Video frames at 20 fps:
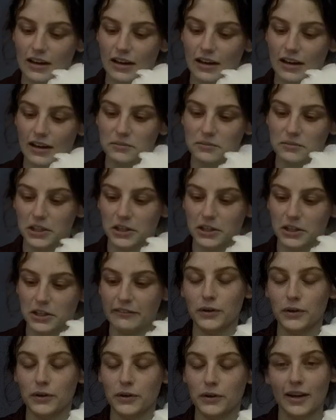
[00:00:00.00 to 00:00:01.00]
So if you
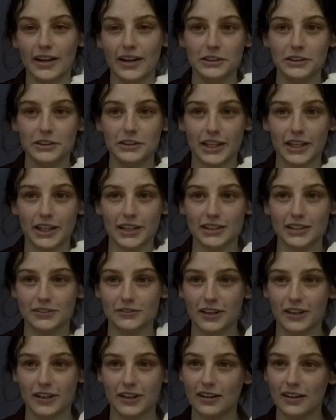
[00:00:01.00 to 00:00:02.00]
are getting chickens for
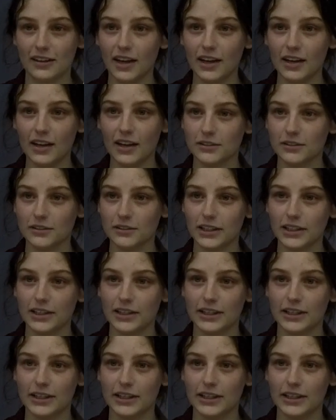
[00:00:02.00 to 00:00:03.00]
egg laying, it's a really good
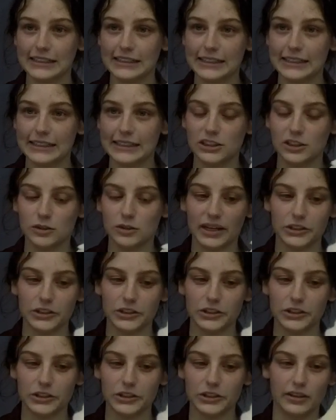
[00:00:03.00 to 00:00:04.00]
idea to make
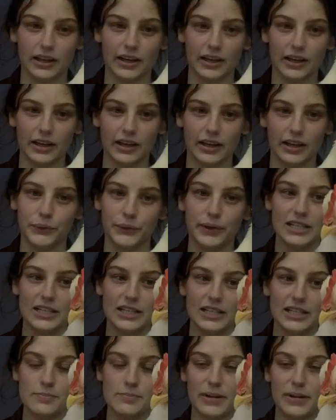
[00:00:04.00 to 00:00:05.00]
sure that you
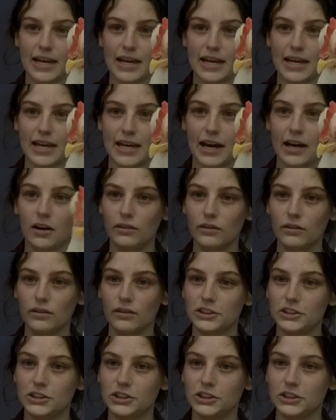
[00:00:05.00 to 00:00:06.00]
space out the
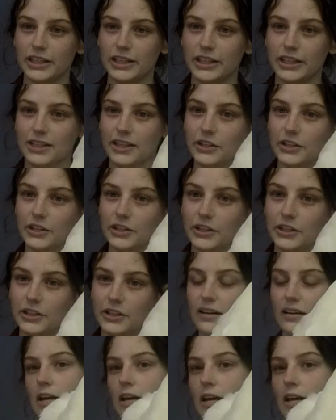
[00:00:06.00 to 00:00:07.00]
chickens that you get
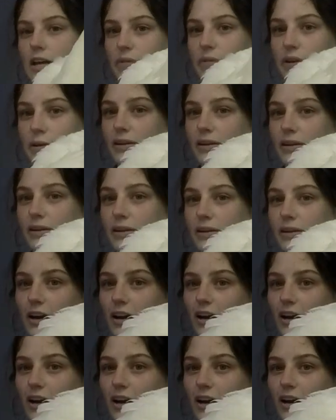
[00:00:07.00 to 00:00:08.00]
and maybe get a
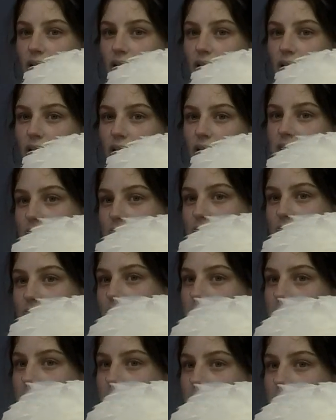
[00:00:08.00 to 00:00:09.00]
couple every 6
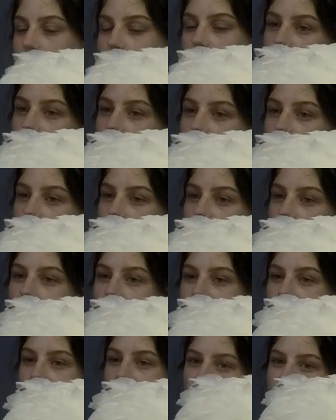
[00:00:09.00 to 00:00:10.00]
months so that you still
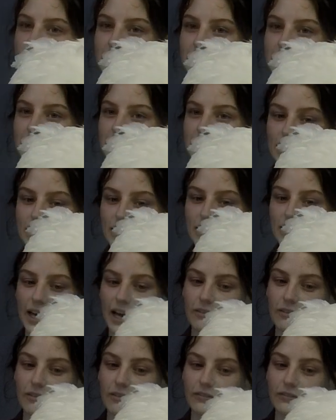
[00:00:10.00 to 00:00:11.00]
continuously
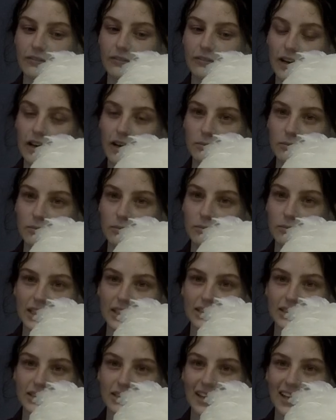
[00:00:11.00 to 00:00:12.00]
have chickens
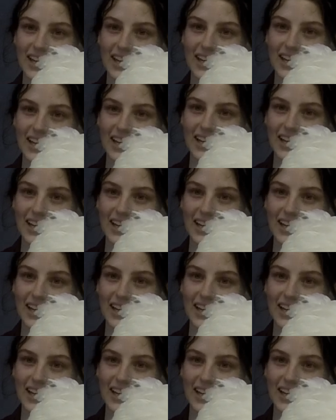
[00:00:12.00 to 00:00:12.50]
that lay eggs.